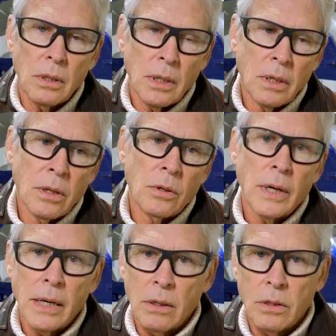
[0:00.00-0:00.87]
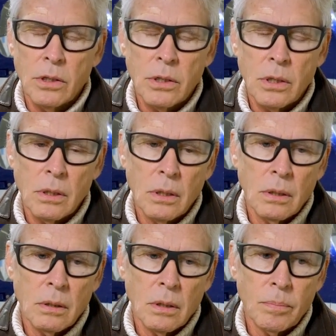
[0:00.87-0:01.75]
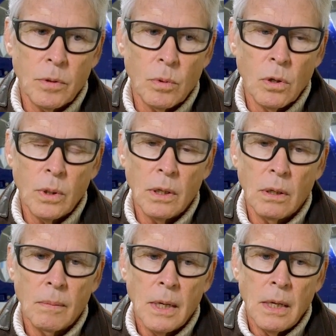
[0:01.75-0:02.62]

at another hangar just up the row here.